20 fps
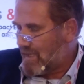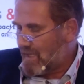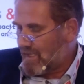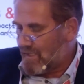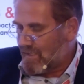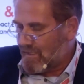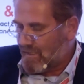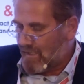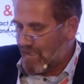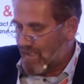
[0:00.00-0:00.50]
the
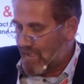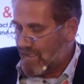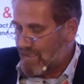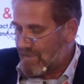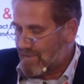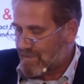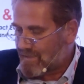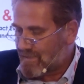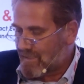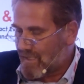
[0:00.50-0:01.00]
end
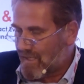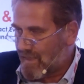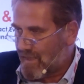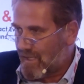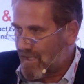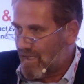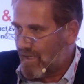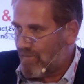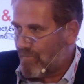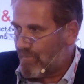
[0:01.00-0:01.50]
is
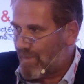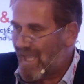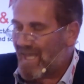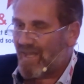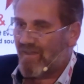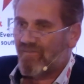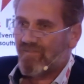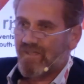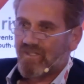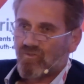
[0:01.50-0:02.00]
the
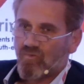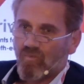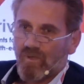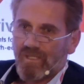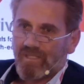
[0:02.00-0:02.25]
benefits